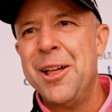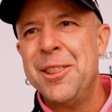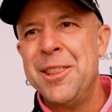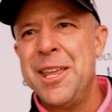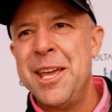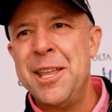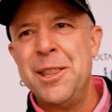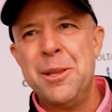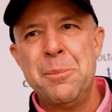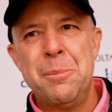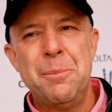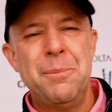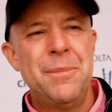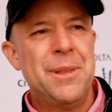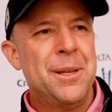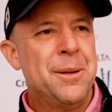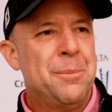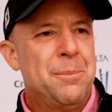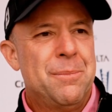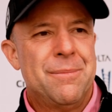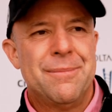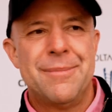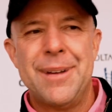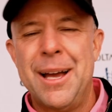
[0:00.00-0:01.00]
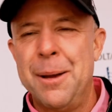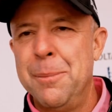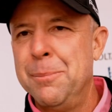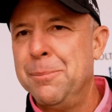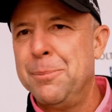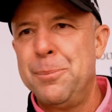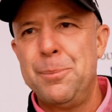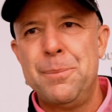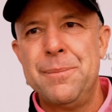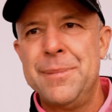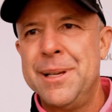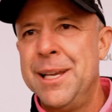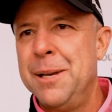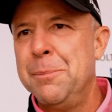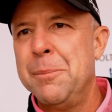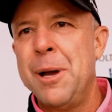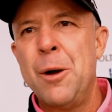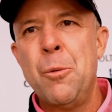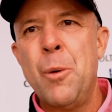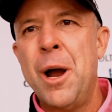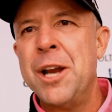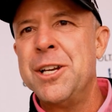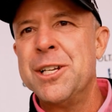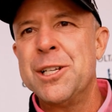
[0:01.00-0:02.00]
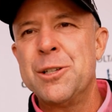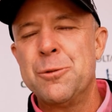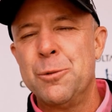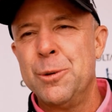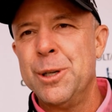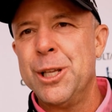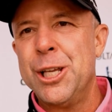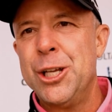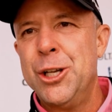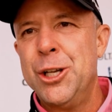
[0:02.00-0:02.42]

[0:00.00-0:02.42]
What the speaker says: And hitting my wedges really